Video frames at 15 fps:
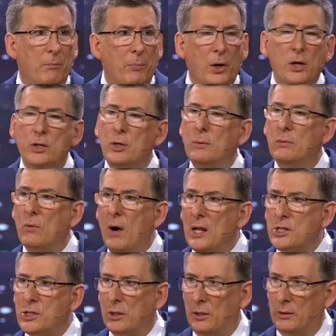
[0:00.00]
Bertrand
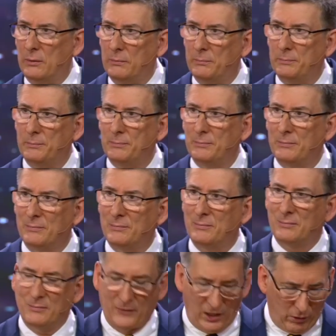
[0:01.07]
Russell,
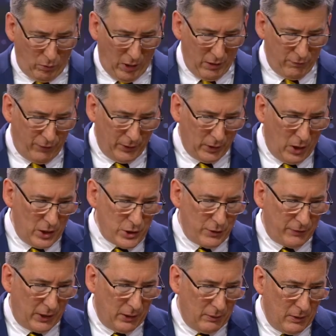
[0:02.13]
the great
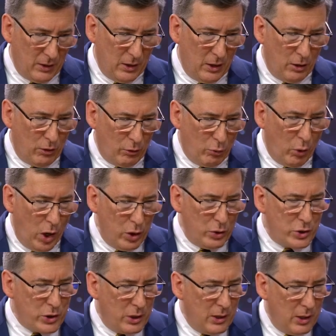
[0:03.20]
philosopher,
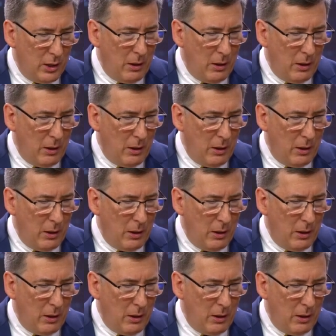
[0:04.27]
wrote